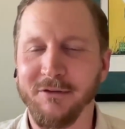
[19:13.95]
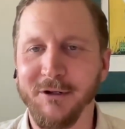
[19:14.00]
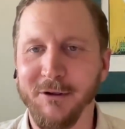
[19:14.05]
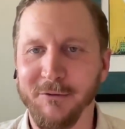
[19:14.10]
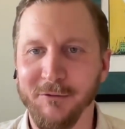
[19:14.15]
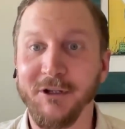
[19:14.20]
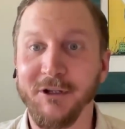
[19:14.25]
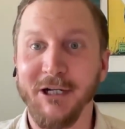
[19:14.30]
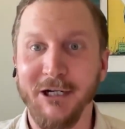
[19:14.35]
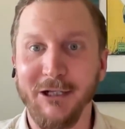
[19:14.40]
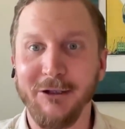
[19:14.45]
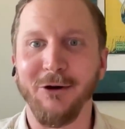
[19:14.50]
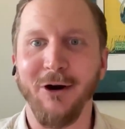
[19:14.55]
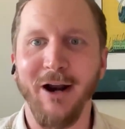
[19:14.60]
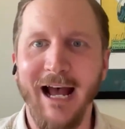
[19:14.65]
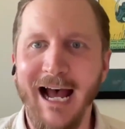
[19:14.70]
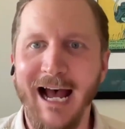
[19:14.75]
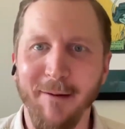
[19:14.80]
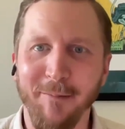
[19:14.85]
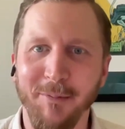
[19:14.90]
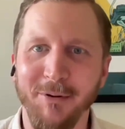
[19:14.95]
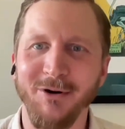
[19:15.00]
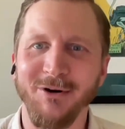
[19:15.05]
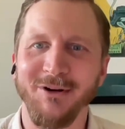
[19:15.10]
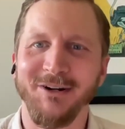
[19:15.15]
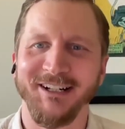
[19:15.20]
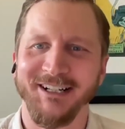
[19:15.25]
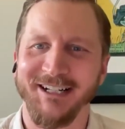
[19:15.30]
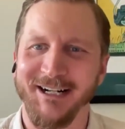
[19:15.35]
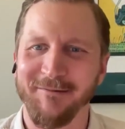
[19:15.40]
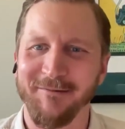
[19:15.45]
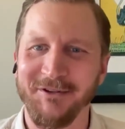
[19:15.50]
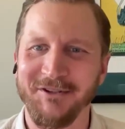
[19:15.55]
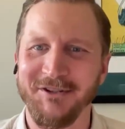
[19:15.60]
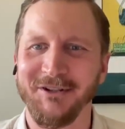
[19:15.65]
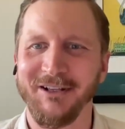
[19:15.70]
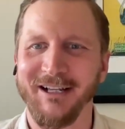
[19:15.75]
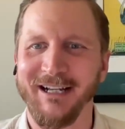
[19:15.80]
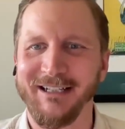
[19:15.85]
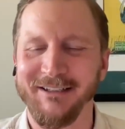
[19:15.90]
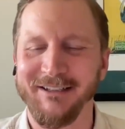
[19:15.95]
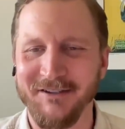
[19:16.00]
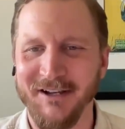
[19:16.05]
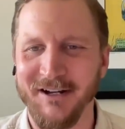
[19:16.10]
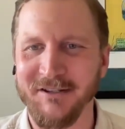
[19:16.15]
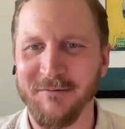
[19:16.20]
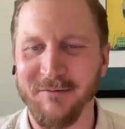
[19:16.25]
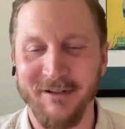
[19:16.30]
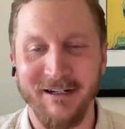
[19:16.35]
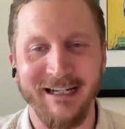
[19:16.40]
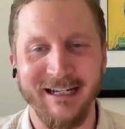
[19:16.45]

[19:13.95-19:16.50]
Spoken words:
the killer app when it comes to like design systems.